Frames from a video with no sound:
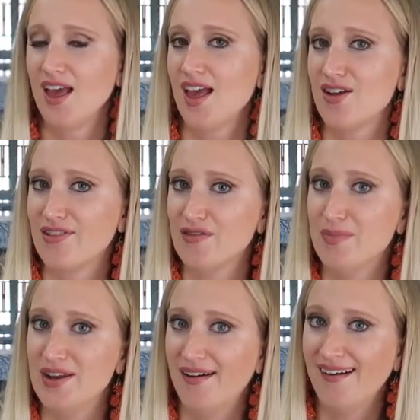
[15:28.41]
If I've
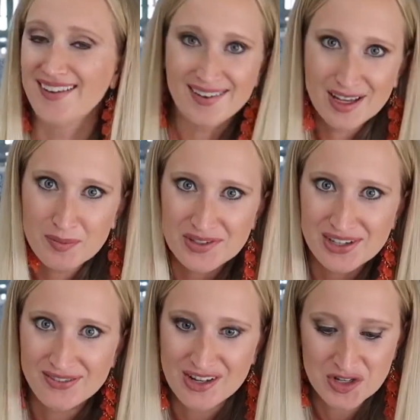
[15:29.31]
been unable to
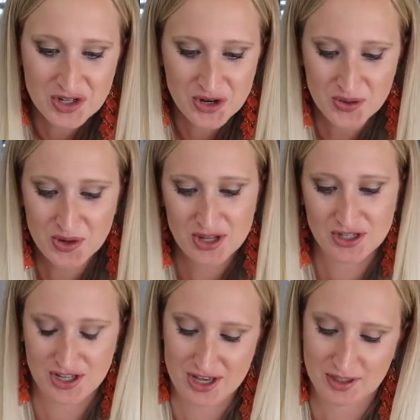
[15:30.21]
convince you
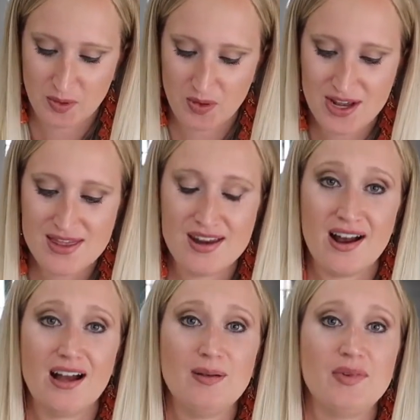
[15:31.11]
to this point, then
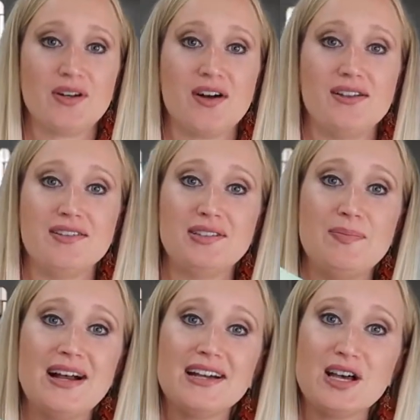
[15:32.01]
I'm gonna call in some
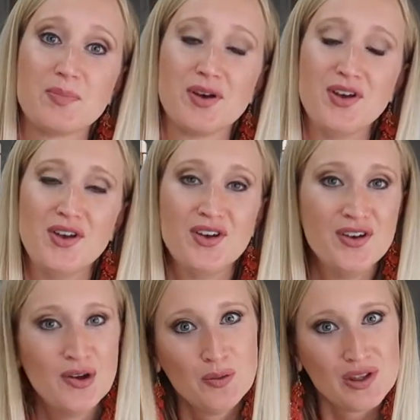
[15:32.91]

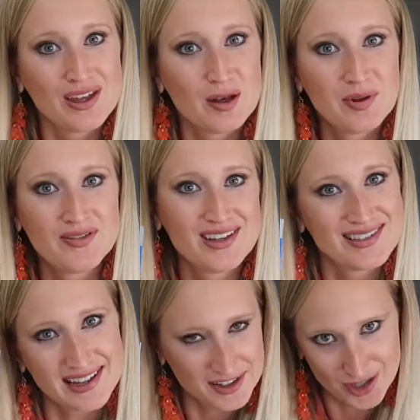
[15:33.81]
backup with the help of The
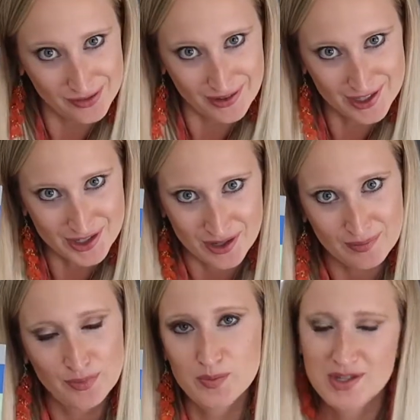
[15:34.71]
Intelligent Investor
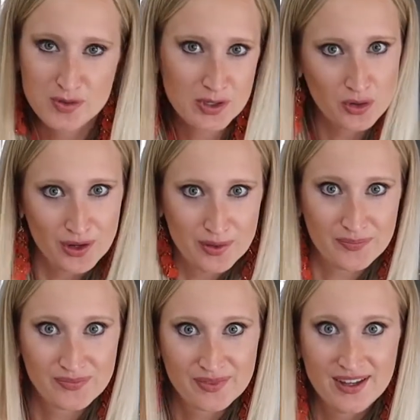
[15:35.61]
by Benjamin Graham.
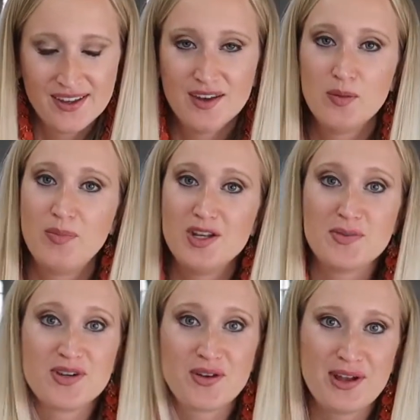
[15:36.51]

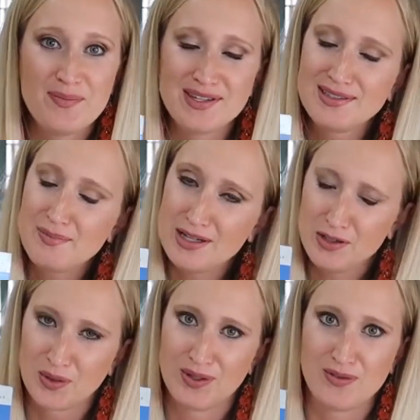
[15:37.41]
Benjamin Graham is the
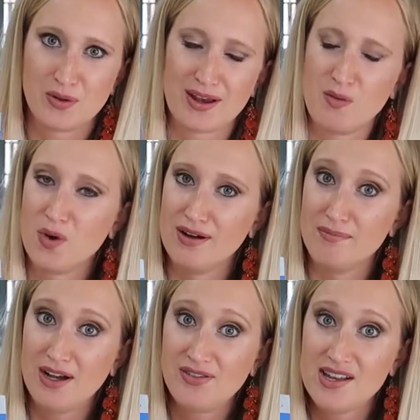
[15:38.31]
mentor of the great Warren
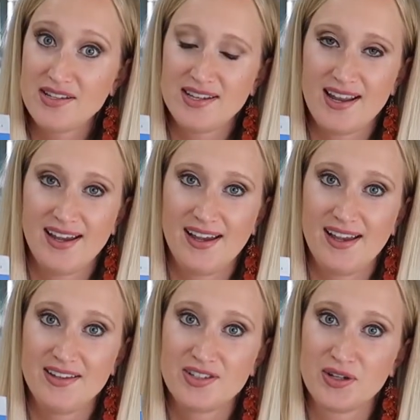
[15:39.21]
Buffett,
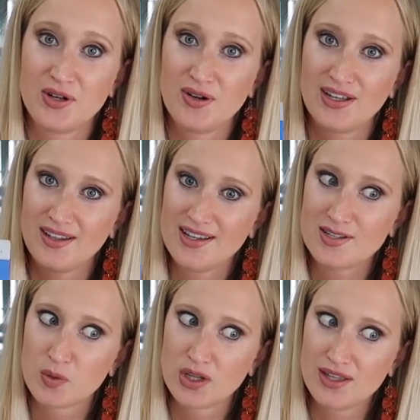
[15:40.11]
and so I think he's
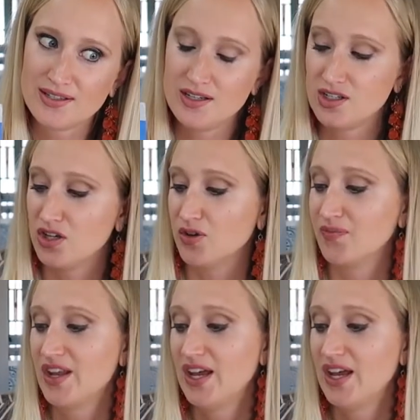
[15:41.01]
worth listening to.